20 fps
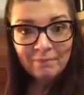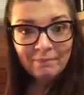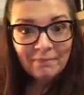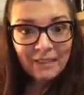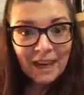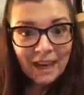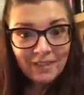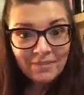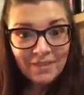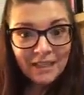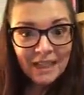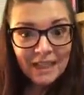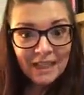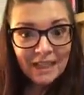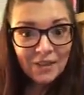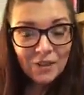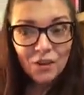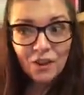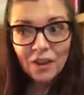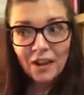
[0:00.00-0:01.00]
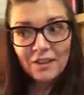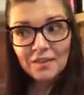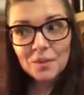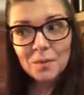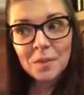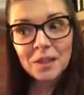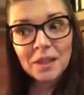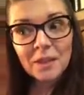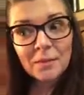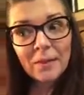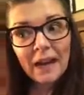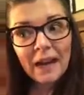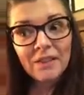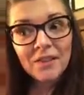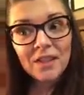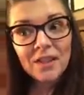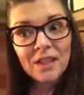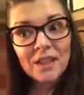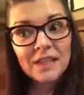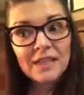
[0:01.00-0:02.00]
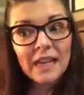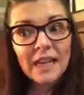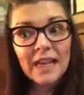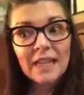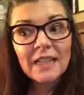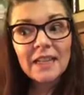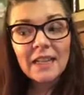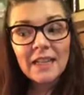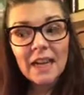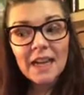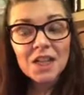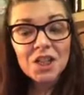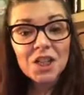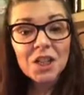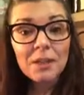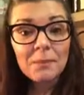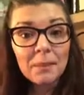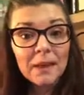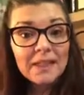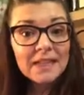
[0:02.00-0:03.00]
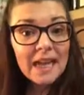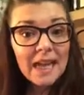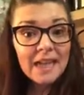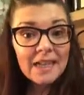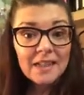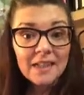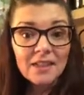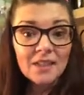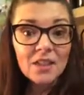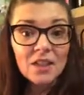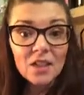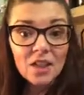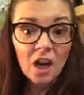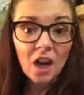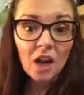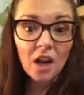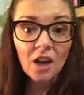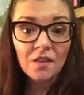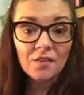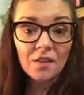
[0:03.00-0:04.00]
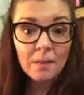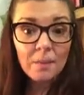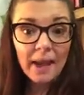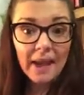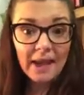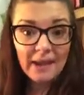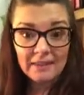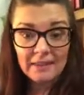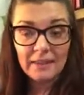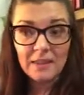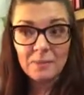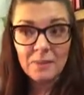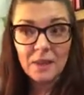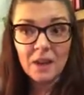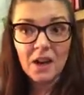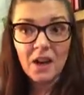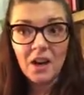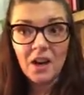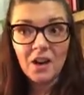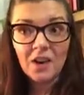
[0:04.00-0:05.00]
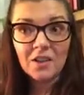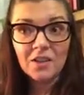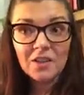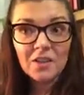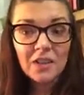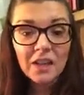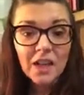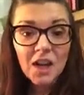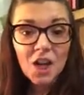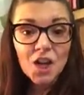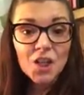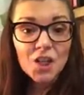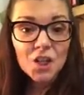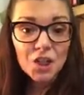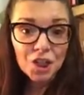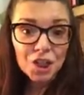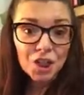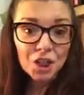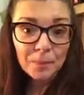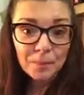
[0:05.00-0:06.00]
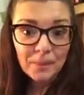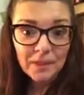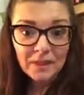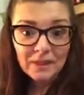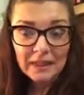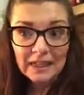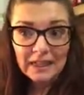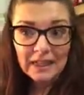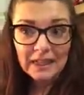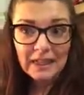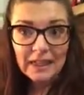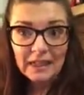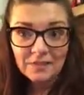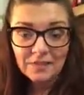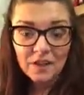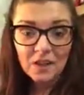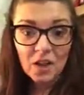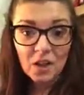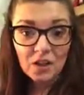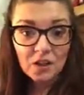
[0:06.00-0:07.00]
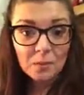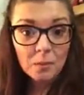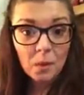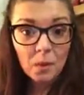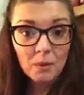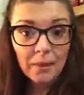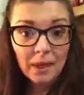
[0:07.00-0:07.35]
I really thought everybody would be having their tea, and actually my day didn't start off the best because, stupidly, I forgot to put my